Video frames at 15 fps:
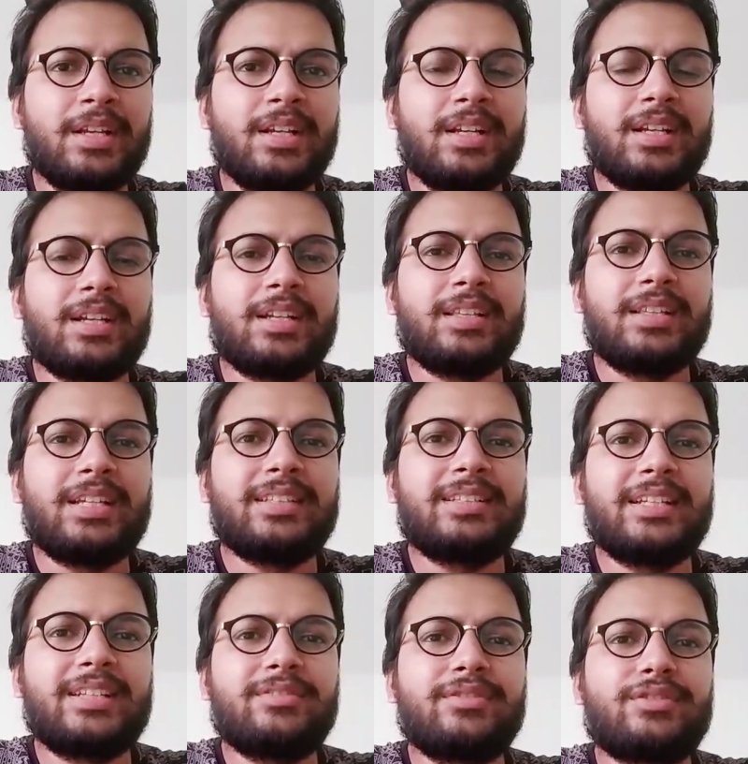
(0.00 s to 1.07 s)
there are
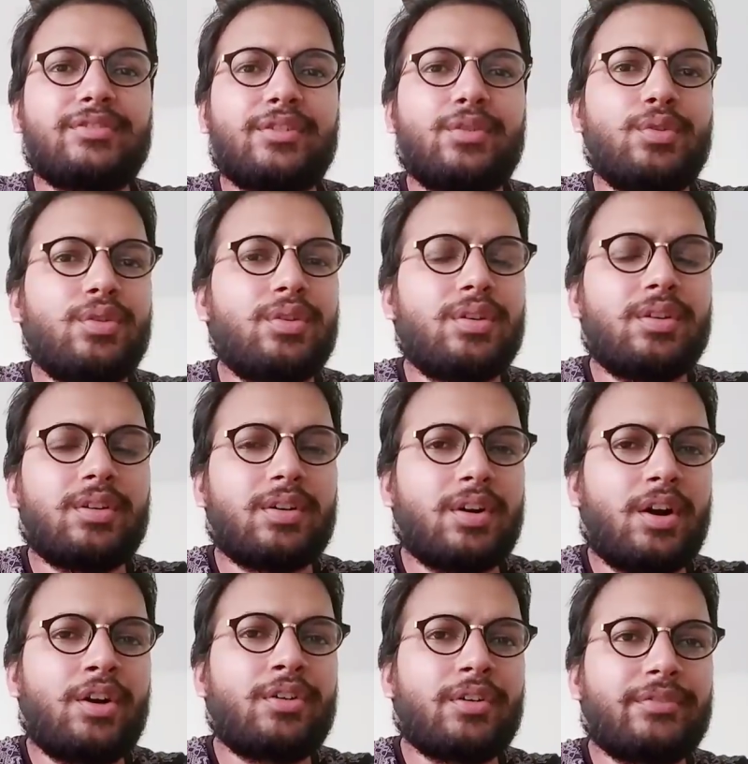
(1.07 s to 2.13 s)
things which will go
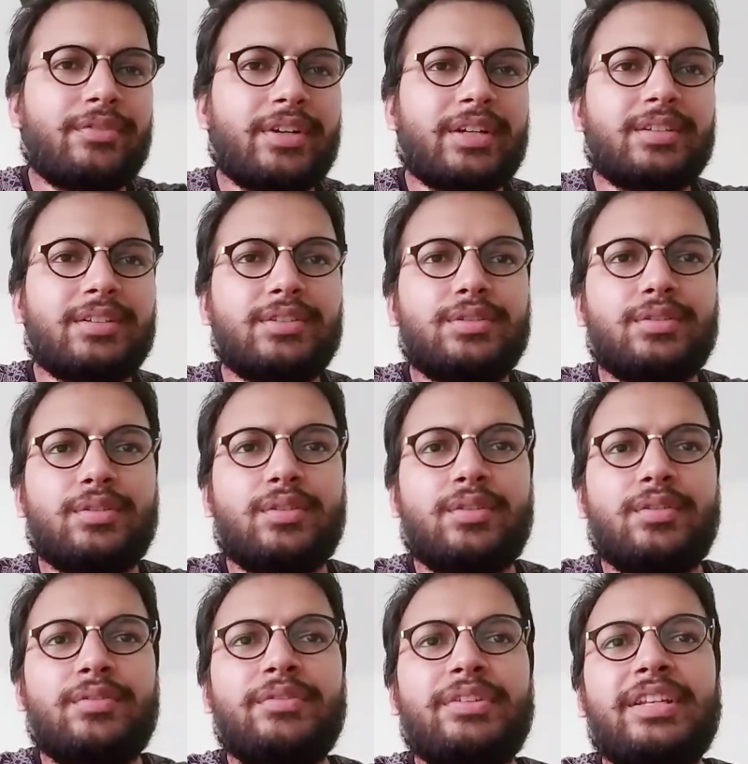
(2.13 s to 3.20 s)
out of it.
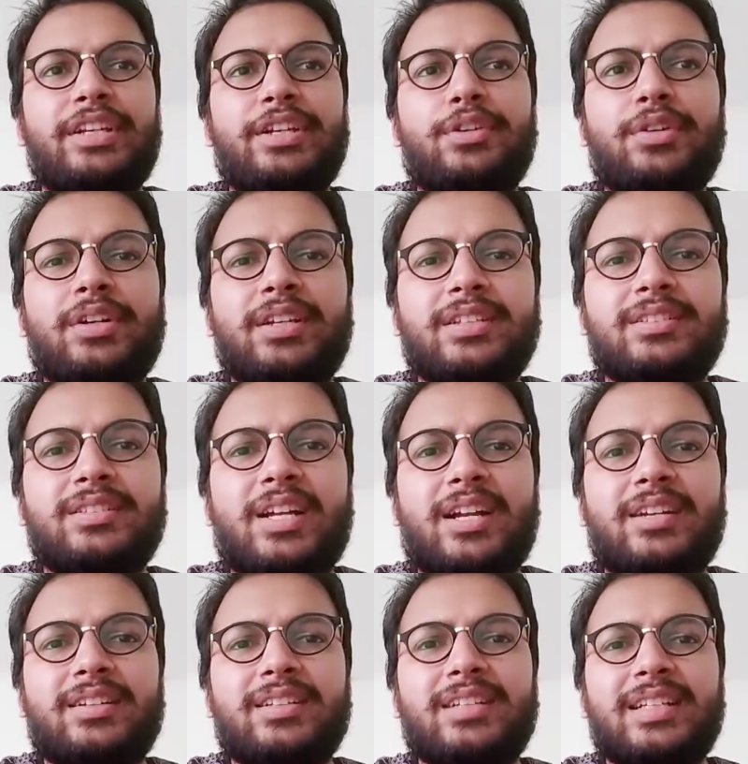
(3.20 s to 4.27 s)
So we need to
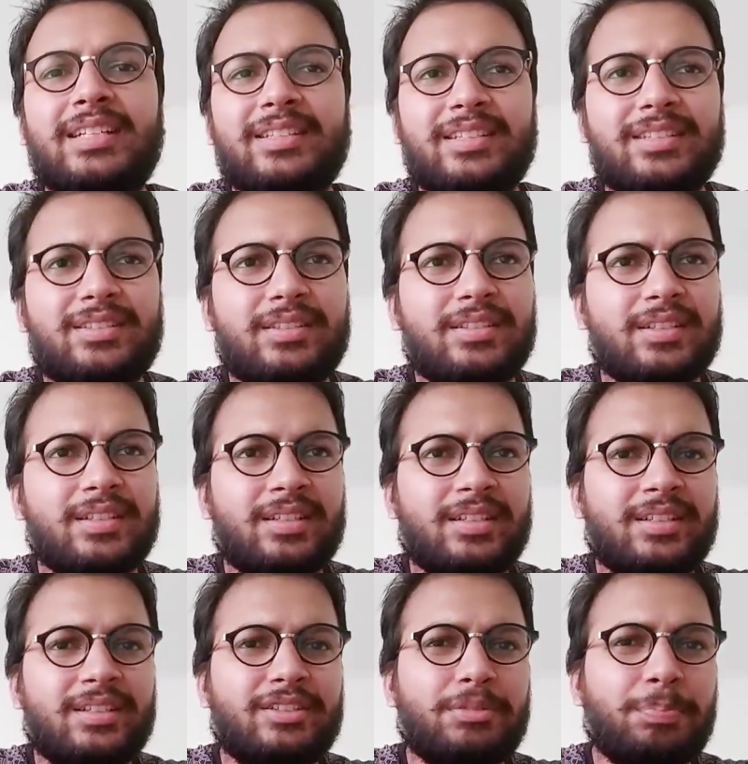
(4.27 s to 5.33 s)
understand, in this
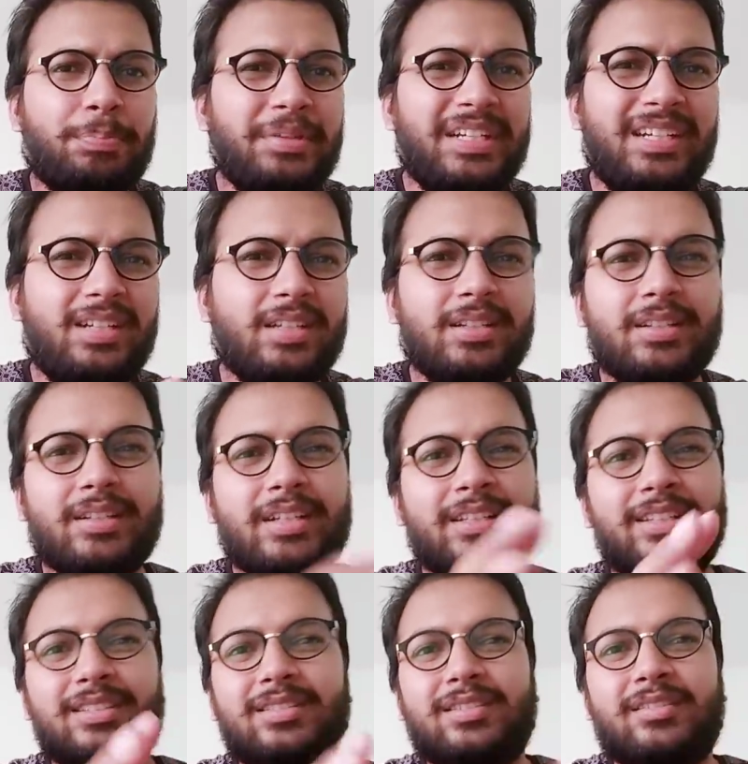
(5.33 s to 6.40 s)
speed, in
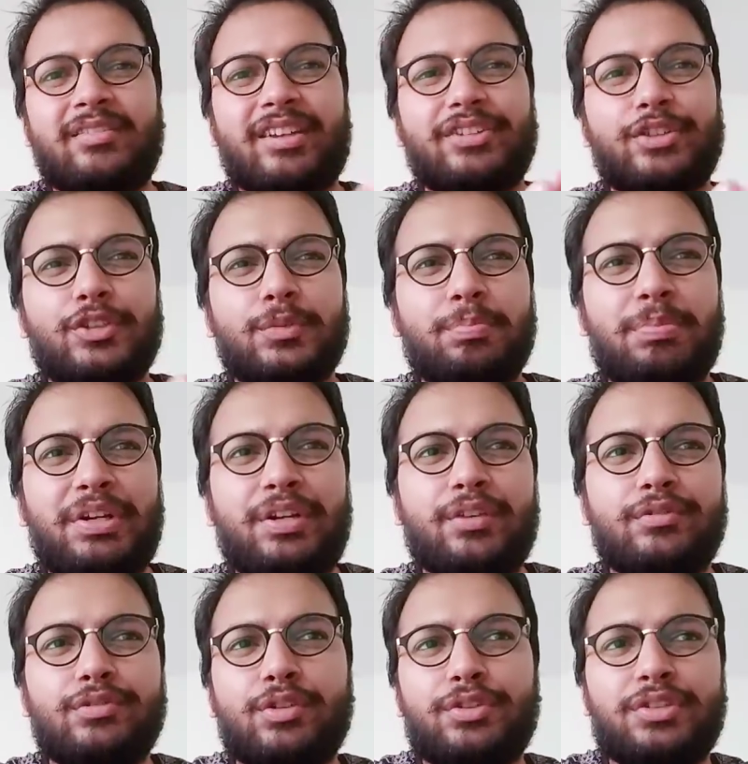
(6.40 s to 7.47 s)
this rush speed of
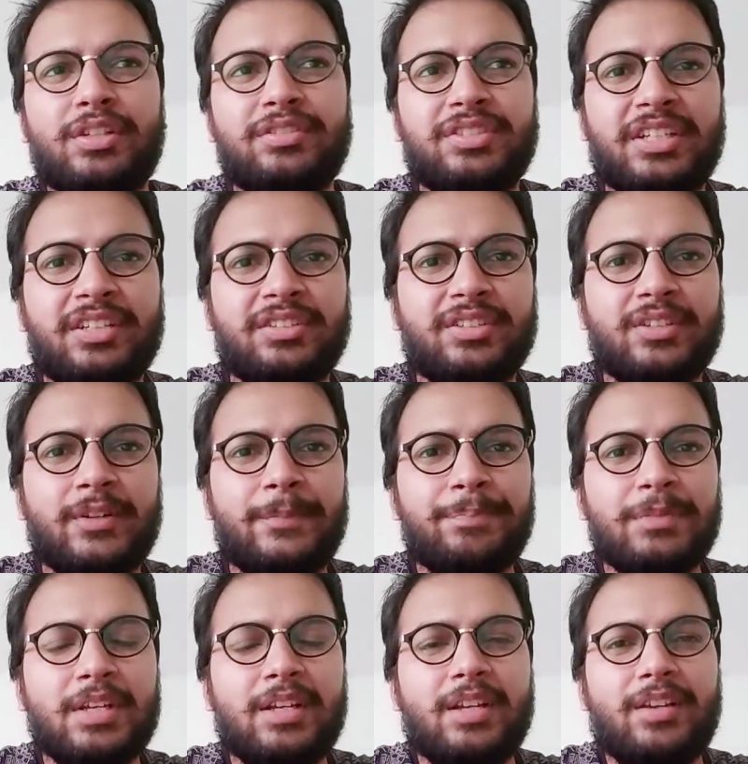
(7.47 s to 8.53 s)
social change,
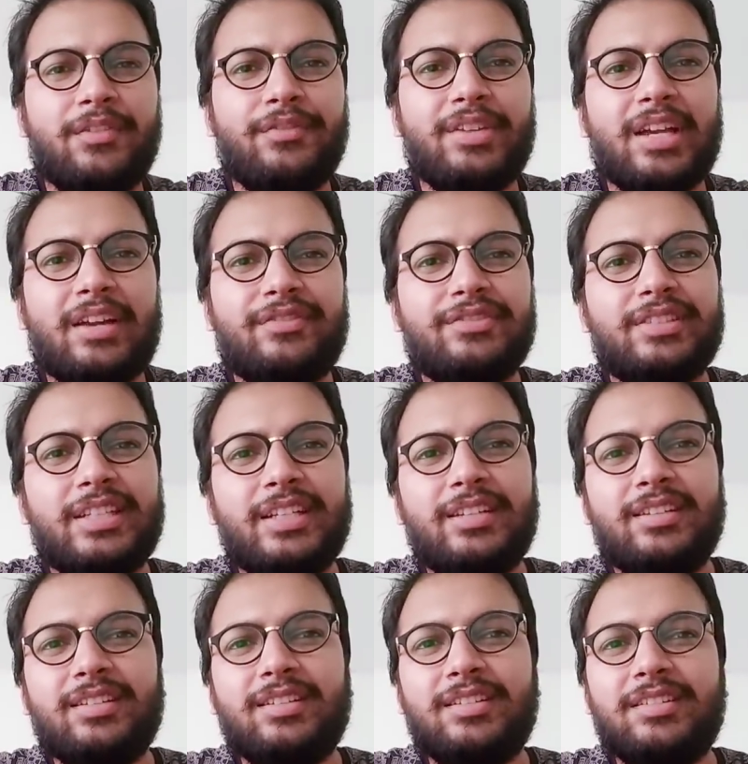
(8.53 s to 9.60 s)
we have
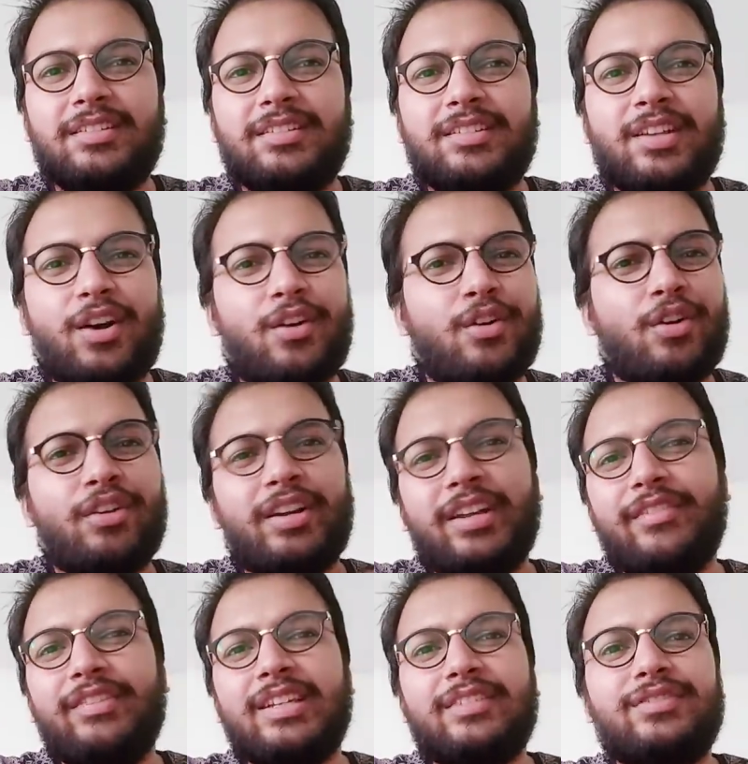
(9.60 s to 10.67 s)
seen now already,
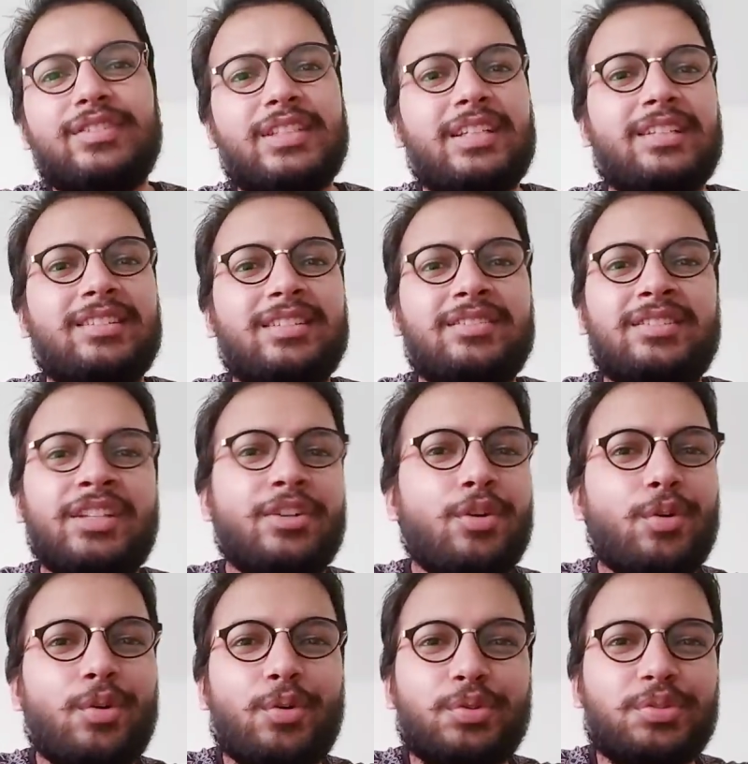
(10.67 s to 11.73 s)
we have seen the
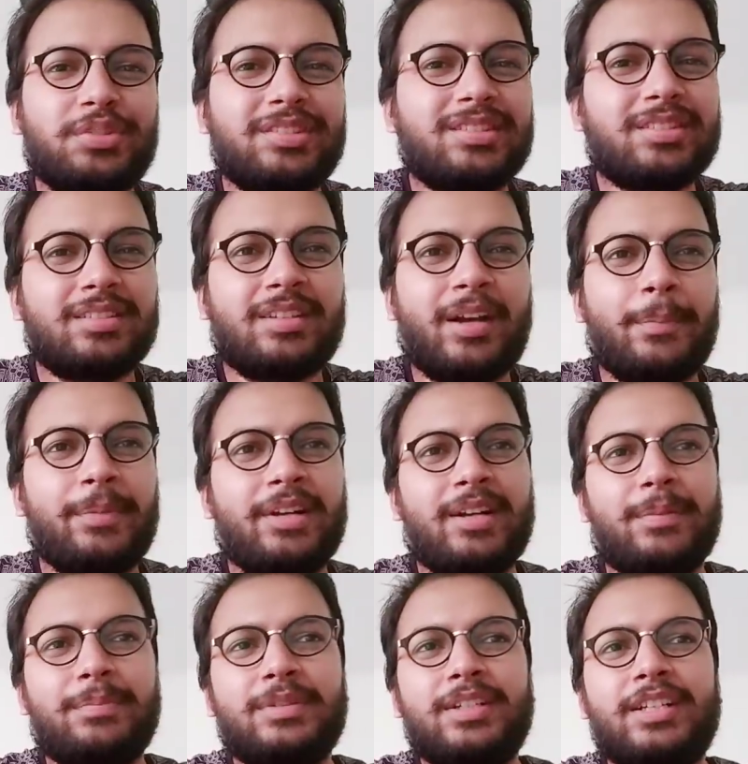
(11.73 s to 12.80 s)
gigolos coming
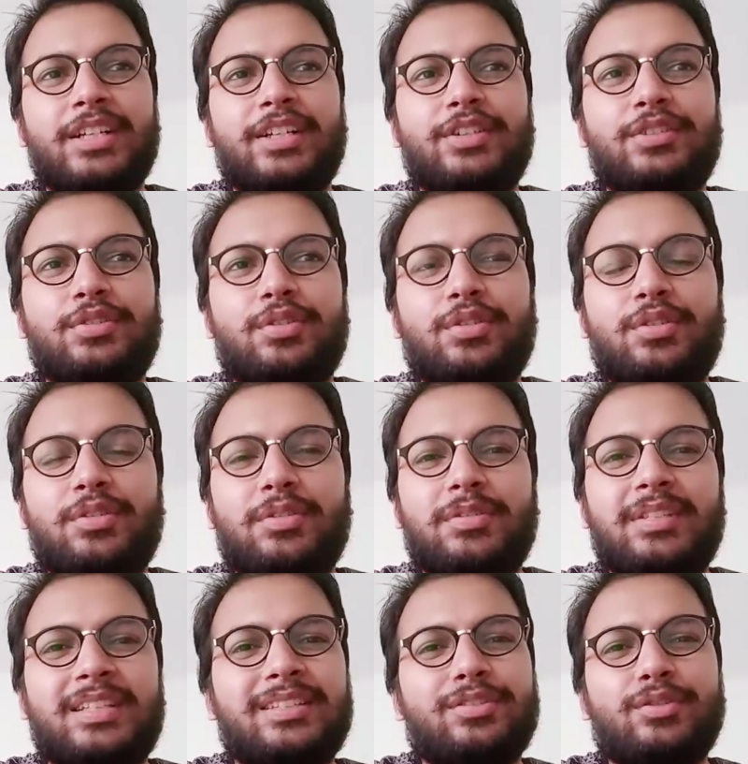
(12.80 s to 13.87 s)
up. So
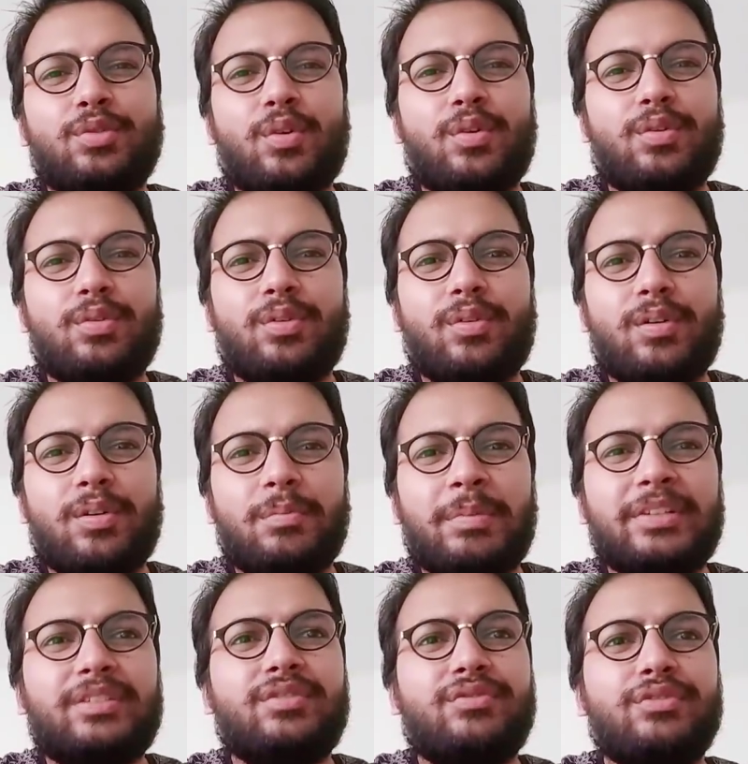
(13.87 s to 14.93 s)
there's no
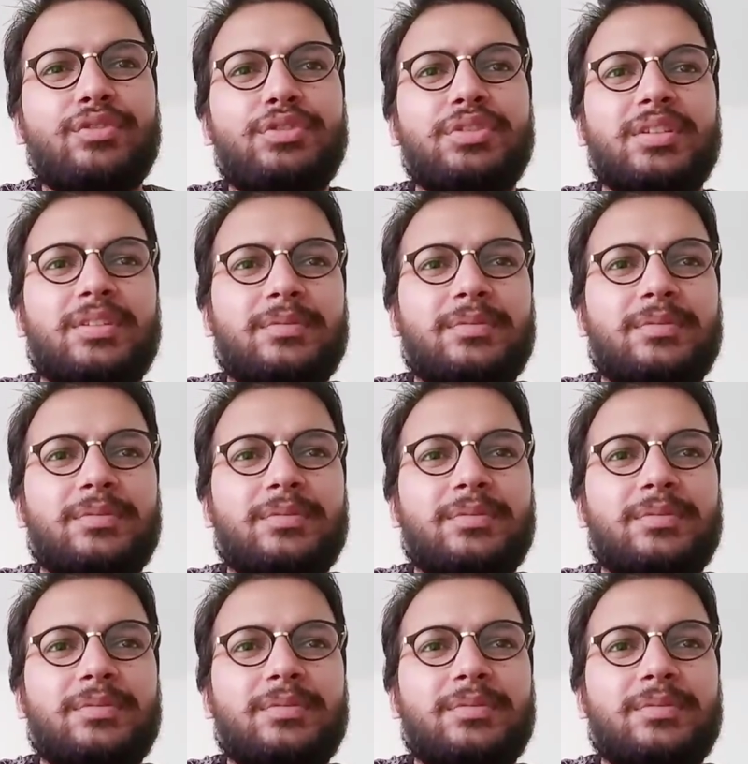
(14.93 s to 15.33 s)
much future,